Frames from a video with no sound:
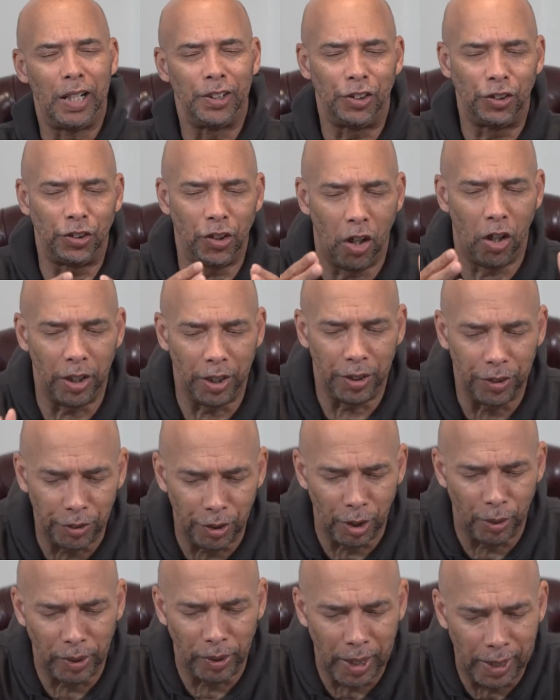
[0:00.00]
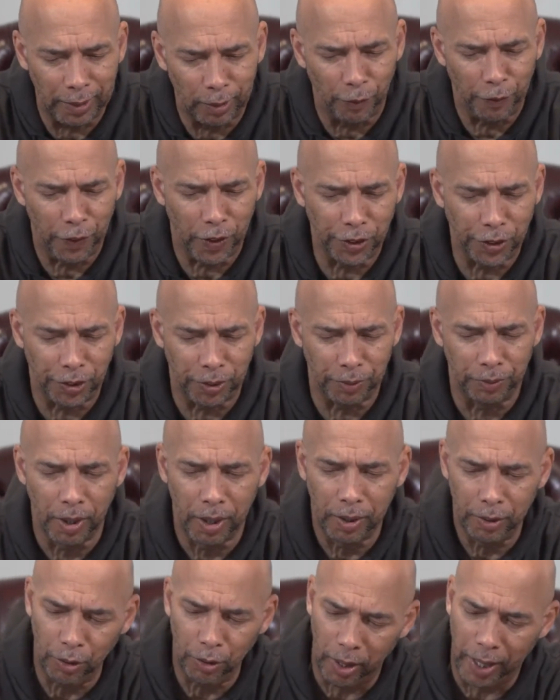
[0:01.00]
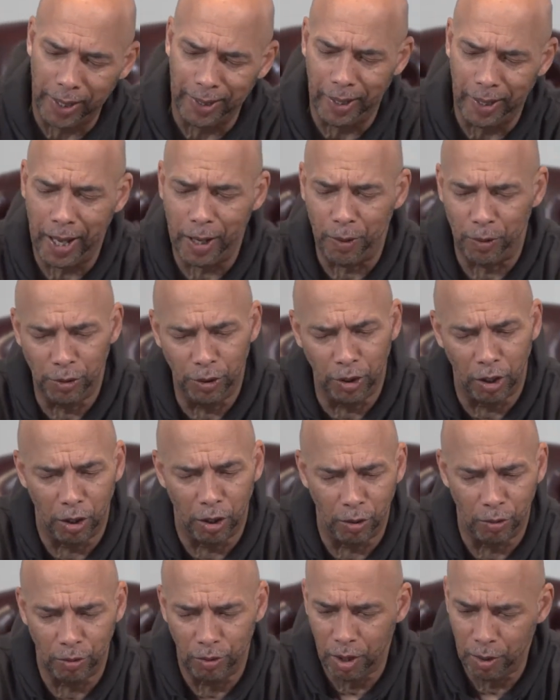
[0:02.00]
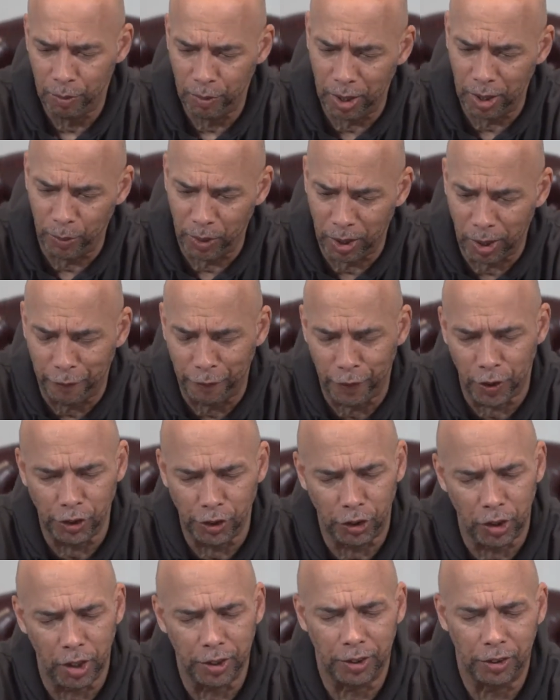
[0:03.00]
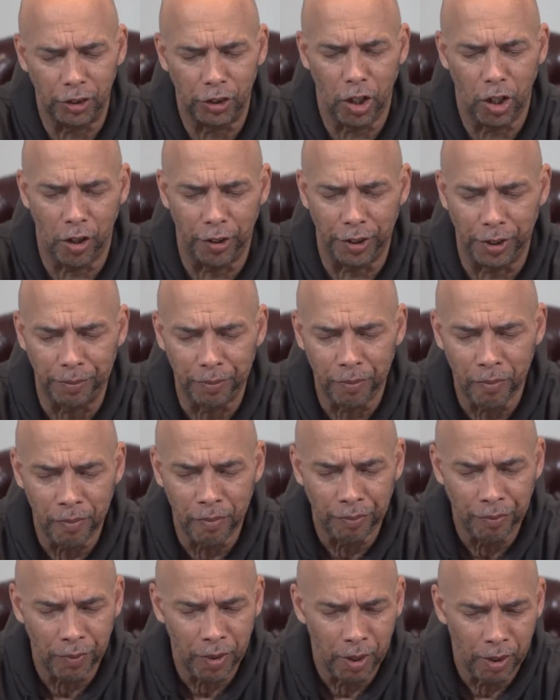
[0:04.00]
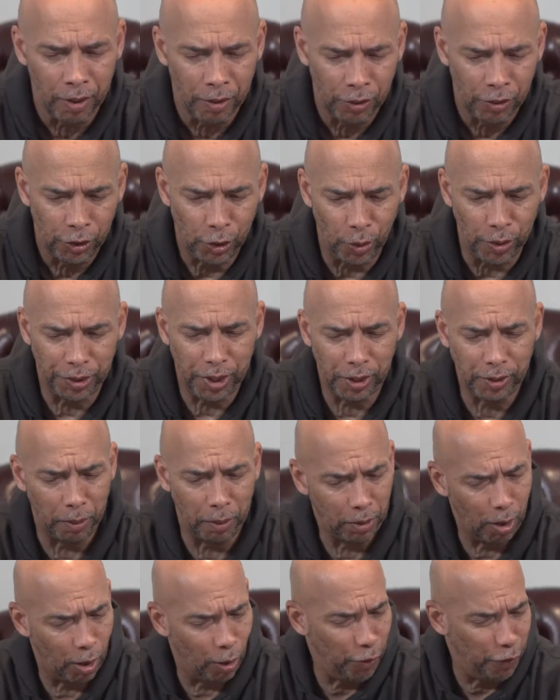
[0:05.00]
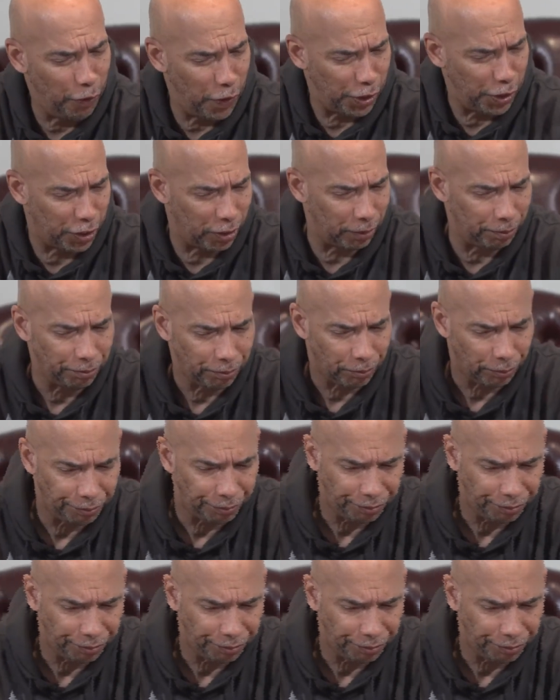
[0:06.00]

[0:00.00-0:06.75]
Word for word: I started doing at the first, you know, at, at, you know when I first got started. So he says, I'm going fishing.